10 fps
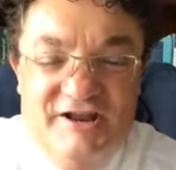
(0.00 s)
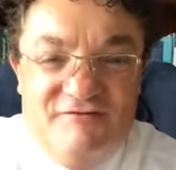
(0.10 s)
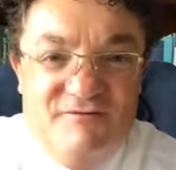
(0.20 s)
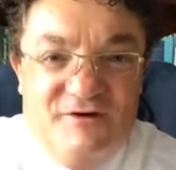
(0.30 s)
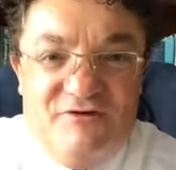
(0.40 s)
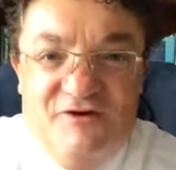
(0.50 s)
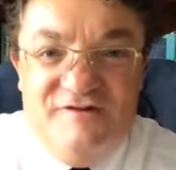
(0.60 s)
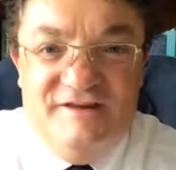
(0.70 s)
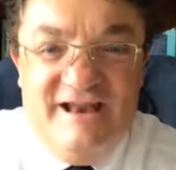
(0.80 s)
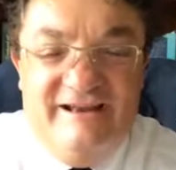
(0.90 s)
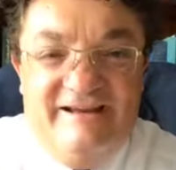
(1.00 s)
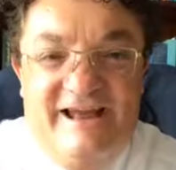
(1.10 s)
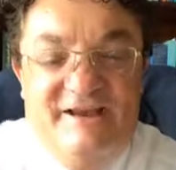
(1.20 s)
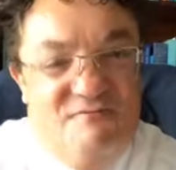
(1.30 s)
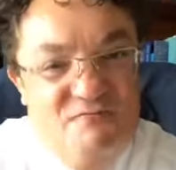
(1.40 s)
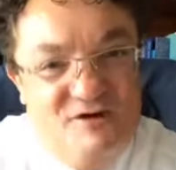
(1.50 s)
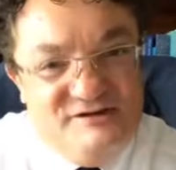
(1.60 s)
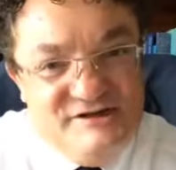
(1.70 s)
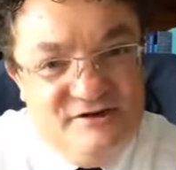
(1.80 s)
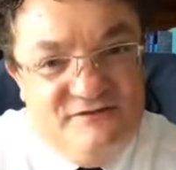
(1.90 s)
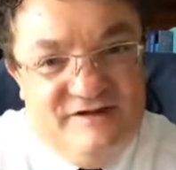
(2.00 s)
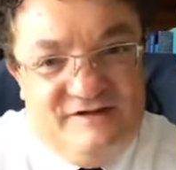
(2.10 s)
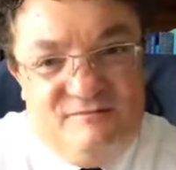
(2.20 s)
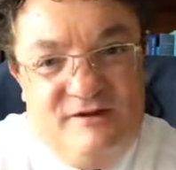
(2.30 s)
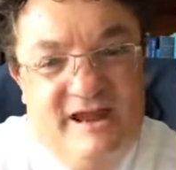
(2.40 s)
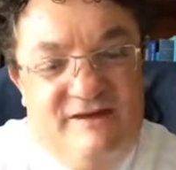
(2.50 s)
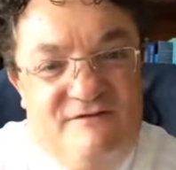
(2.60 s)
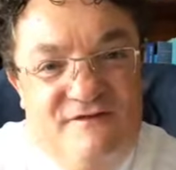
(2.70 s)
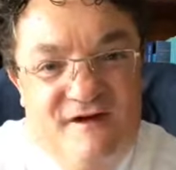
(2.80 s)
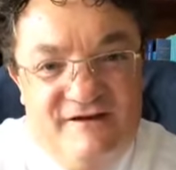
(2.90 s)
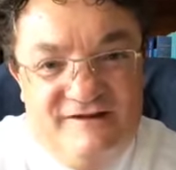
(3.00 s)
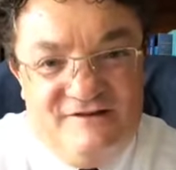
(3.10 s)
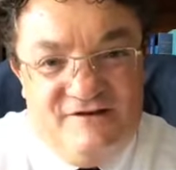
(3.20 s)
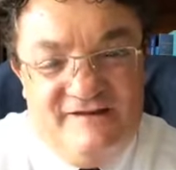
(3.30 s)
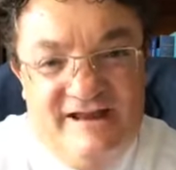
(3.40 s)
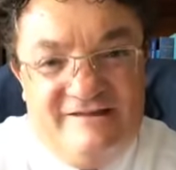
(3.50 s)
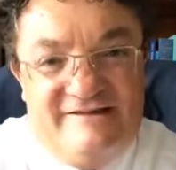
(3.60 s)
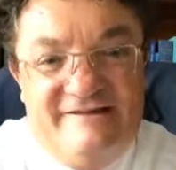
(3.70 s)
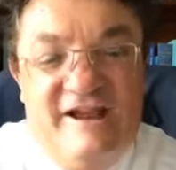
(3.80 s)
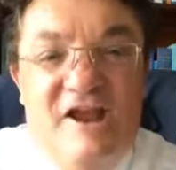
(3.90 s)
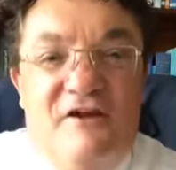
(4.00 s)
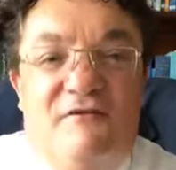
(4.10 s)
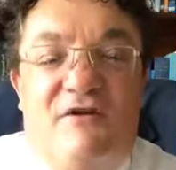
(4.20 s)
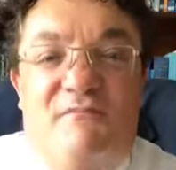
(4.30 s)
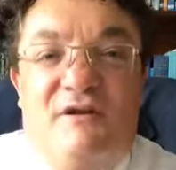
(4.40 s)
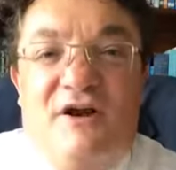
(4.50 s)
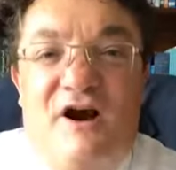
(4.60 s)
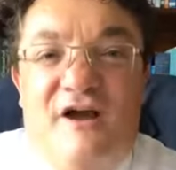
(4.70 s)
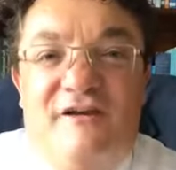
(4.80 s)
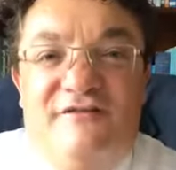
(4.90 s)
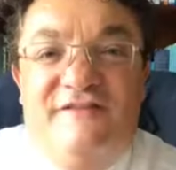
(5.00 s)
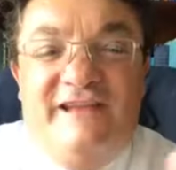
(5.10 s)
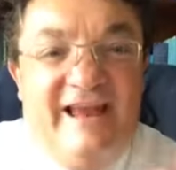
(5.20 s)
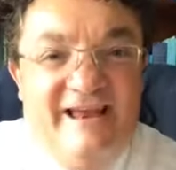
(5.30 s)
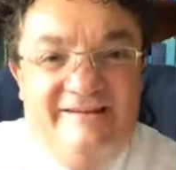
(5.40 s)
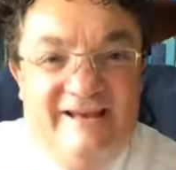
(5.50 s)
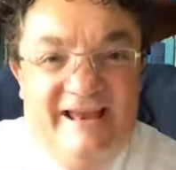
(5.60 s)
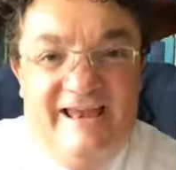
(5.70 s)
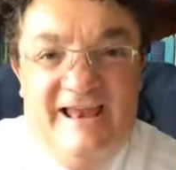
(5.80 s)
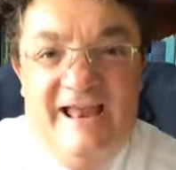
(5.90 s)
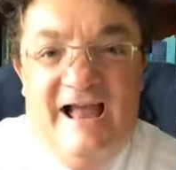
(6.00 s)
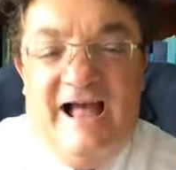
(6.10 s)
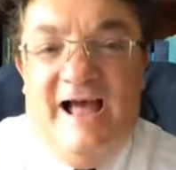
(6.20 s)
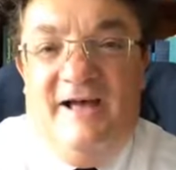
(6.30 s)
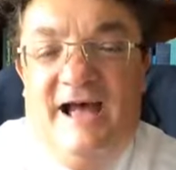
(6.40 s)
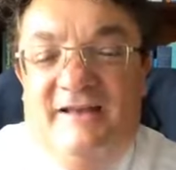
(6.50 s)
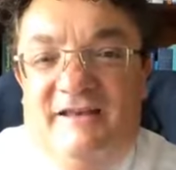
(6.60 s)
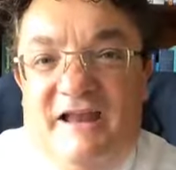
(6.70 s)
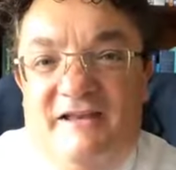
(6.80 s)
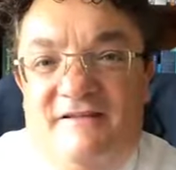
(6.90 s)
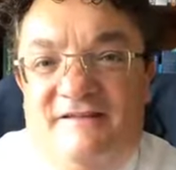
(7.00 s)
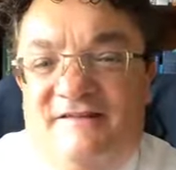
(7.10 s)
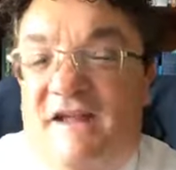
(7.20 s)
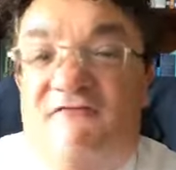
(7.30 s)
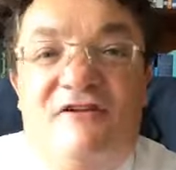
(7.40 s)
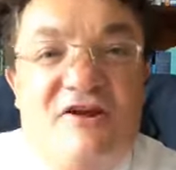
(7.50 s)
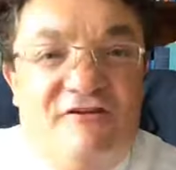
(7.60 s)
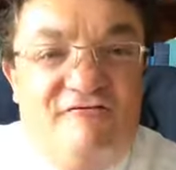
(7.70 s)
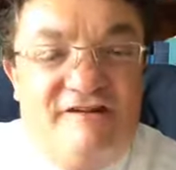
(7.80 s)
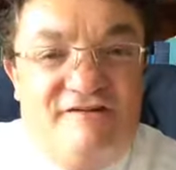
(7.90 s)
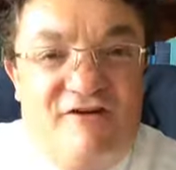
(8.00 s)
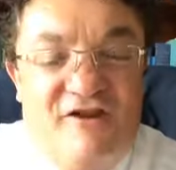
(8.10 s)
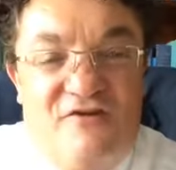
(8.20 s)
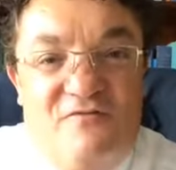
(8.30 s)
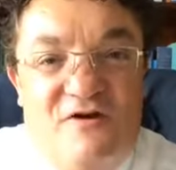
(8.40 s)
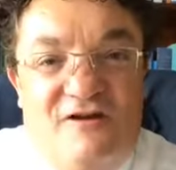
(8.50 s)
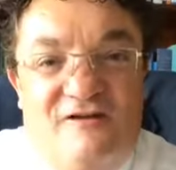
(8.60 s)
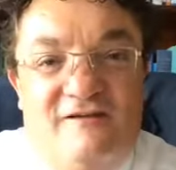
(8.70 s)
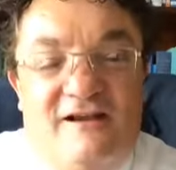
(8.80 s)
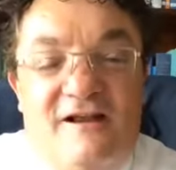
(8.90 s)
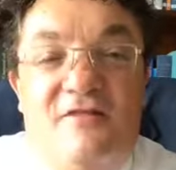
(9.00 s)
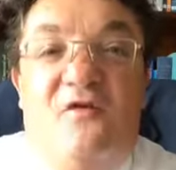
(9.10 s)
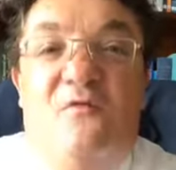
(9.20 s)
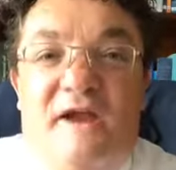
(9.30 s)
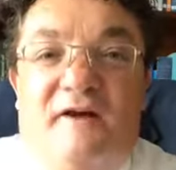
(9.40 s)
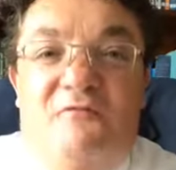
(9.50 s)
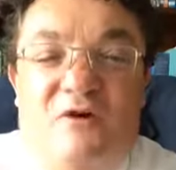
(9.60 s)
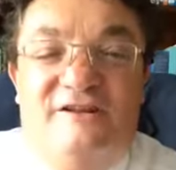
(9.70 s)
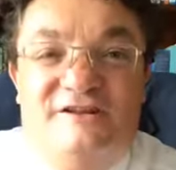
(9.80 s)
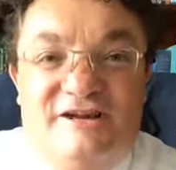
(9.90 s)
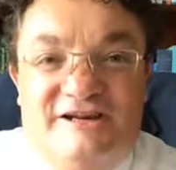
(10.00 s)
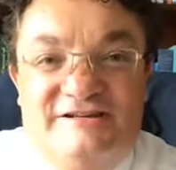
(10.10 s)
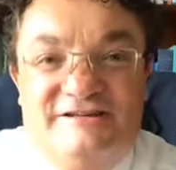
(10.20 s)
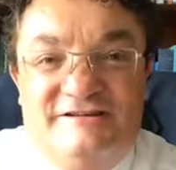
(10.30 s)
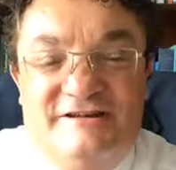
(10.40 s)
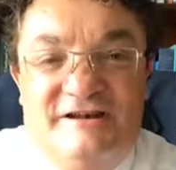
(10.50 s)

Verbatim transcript: from across the United Kingdom watching on Facebook in various contexts, from Cardiff to Italy uh, and in several countries around the world, that we are one church